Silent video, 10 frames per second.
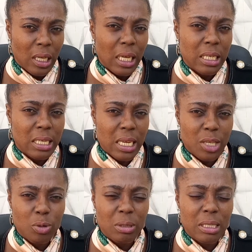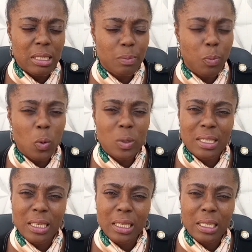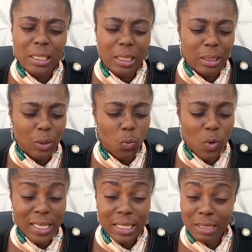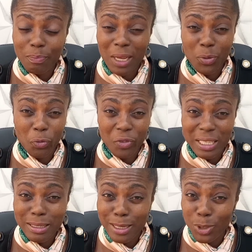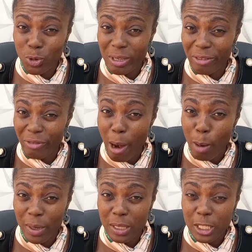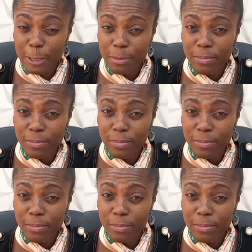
and then you dispose the waste part of it into the environment.